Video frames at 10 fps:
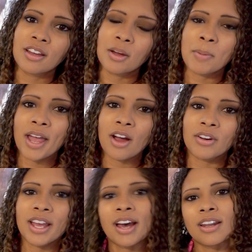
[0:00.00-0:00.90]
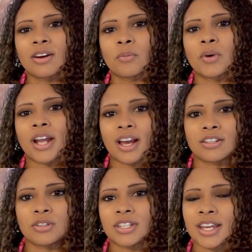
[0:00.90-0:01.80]
about kind of what I
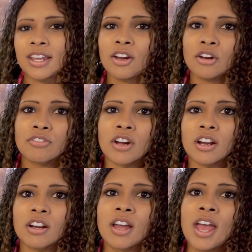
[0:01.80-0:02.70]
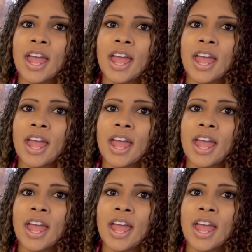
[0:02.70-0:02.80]
do to take care of her